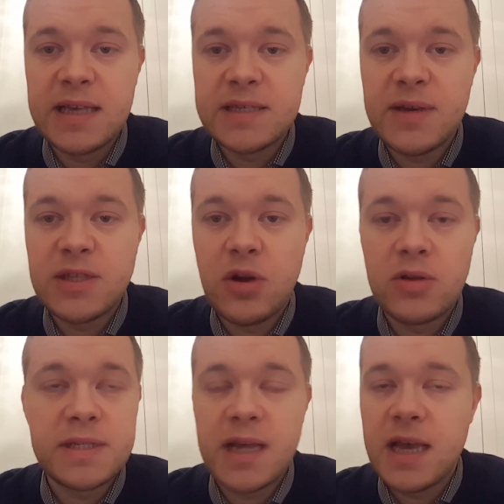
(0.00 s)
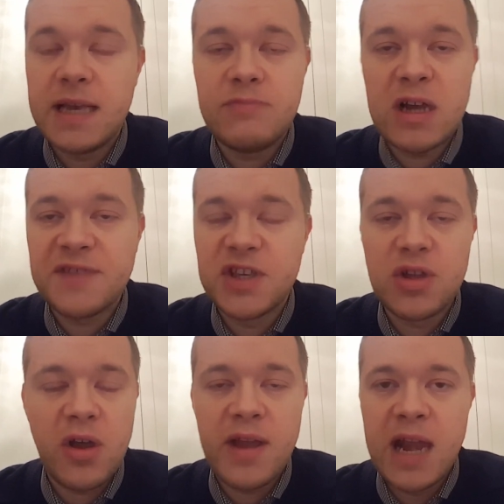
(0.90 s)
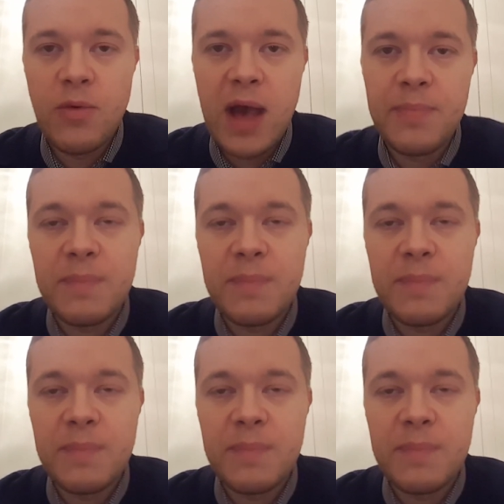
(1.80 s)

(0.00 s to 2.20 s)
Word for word: so it's not Rashford's not going anywhere.